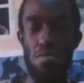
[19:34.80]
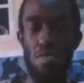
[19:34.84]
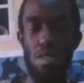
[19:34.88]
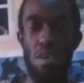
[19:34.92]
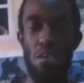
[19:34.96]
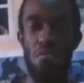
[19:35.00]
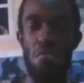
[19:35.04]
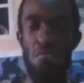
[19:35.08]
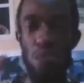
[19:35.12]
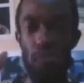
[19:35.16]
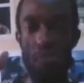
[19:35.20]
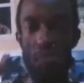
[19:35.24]

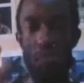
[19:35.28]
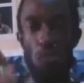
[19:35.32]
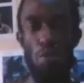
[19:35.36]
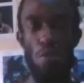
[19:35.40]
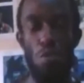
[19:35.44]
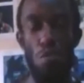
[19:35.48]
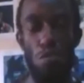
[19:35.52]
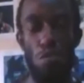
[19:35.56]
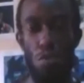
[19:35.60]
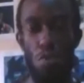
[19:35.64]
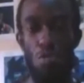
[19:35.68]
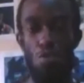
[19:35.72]
People
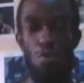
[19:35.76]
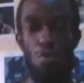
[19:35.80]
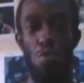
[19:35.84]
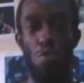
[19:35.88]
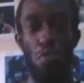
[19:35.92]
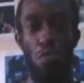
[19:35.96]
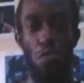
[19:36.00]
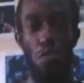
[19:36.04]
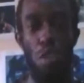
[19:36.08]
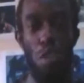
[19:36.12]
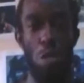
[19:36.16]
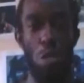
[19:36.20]
who do
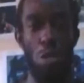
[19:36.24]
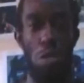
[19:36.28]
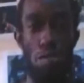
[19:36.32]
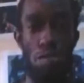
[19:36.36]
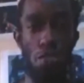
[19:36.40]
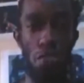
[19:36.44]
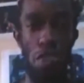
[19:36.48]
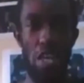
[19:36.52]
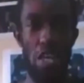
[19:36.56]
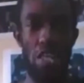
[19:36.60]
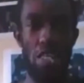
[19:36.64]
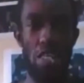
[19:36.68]
visual
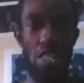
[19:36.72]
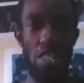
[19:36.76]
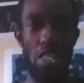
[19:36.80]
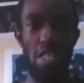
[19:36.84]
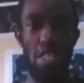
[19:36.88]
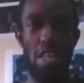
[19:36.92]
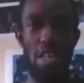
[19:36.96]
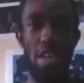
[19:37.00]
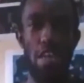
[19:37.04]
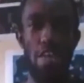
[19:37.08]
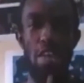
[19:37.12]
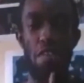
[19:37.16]
effects,
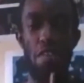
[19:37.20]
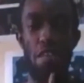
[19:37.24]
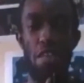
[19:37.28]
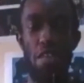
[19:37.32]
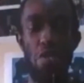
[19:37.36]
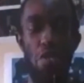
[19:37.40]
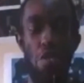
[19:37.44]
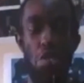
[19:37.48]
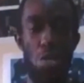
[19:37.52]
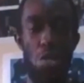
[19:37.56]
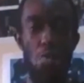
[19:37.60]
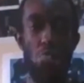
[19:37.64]
they're
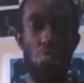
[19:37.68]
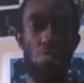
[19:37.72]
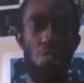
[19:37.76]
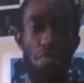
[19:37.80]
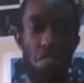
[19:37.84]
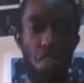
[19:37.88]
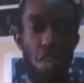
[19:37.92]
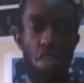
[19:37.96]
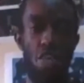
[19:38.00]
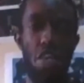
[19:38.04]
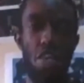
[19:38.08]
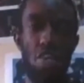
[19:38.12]
solution
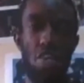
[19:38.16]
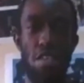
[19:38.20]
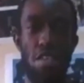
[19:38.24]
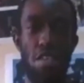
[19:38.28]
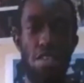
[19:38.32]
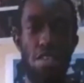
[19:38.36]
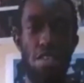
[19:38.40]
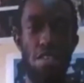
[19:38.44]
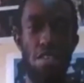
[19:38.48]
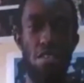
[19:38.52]
providers.